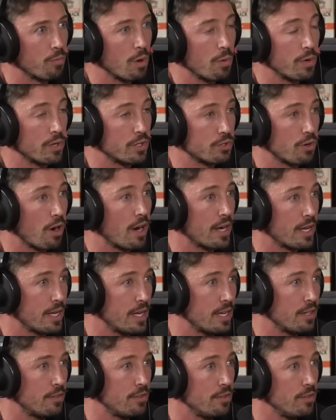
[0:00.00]
What we're trying to
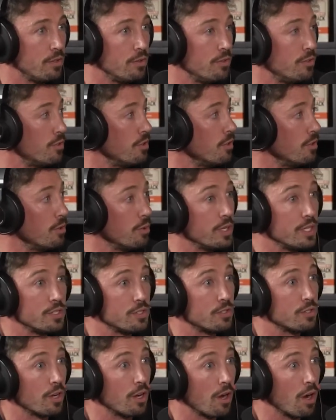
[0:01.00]
get you to
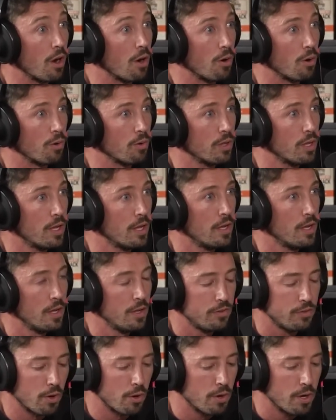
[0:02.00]
is to goal.
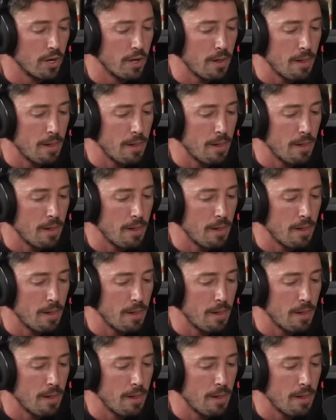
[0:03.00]
So